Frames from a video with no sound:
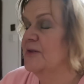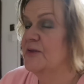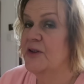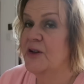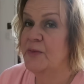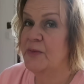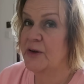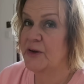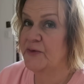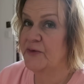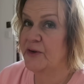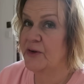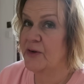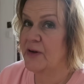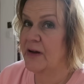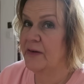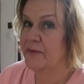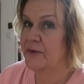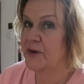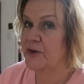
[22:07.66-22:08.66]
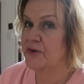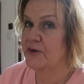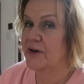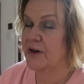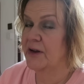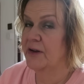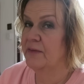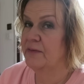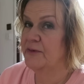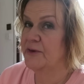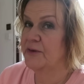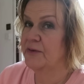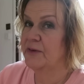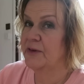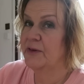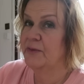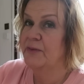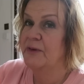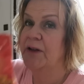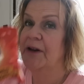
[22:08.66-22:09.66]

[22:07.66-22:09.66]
So much for not having a drink during the